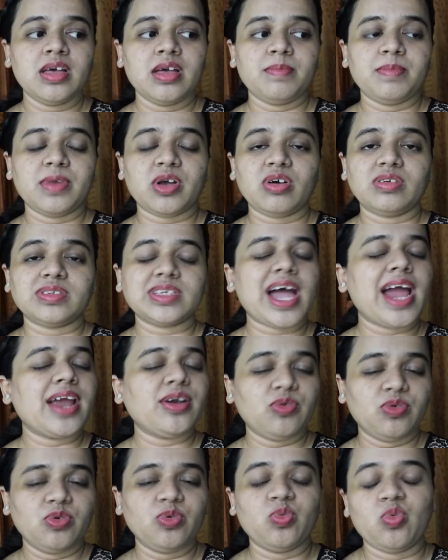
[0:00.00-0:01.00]
because I
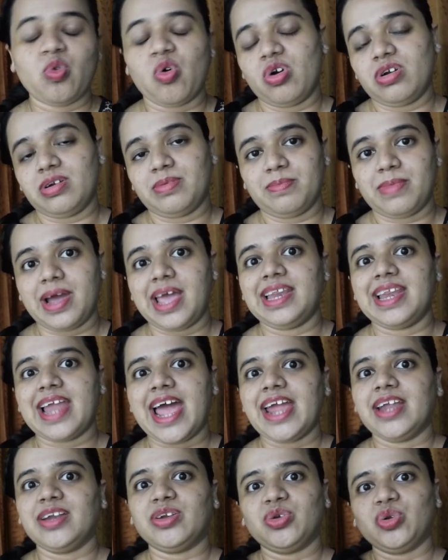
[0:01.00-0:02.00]
don't want my
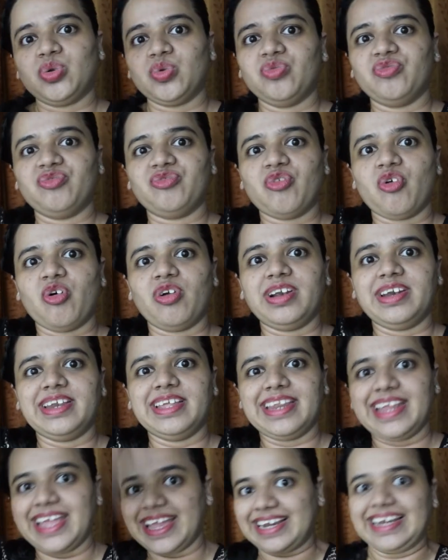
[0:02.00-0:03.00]
light to fall
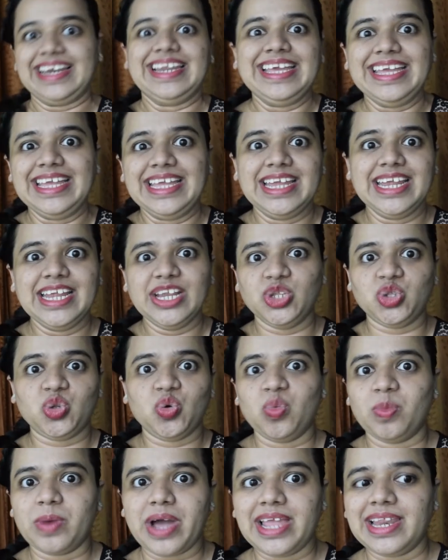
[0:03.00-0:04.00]
directly into
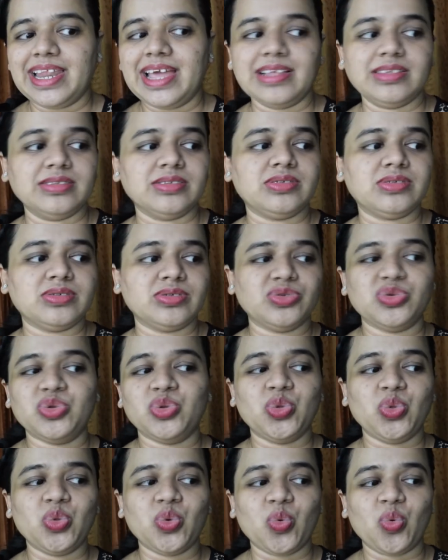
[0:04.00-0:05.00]
my lens.
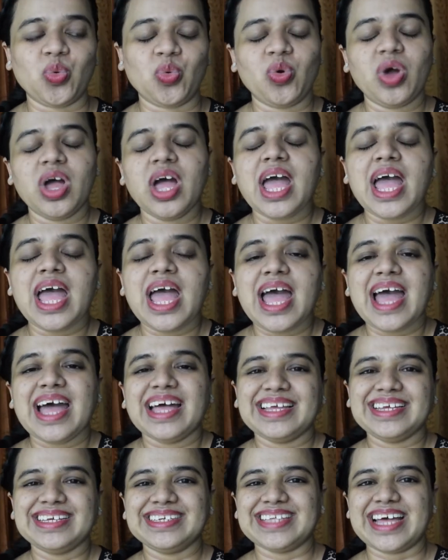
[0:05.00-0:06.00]

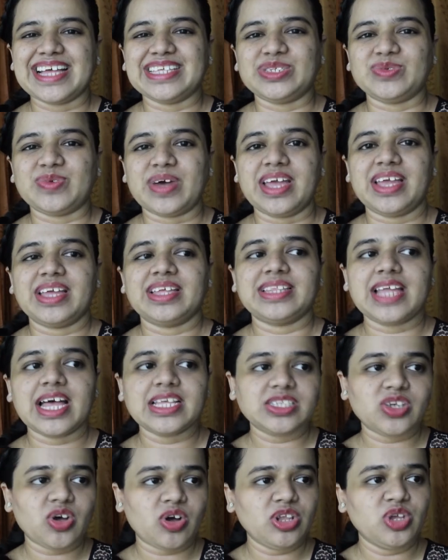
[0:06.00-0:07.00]
That's
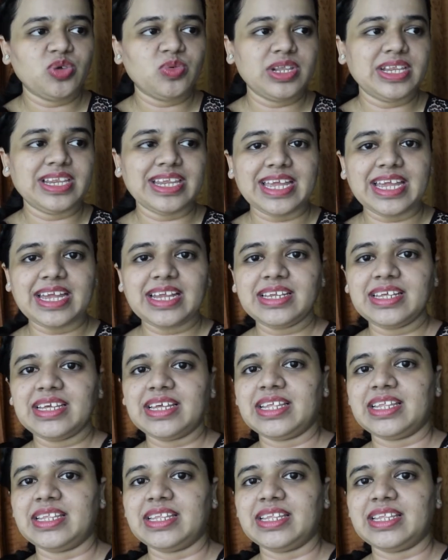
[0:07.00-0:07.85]
all you will need.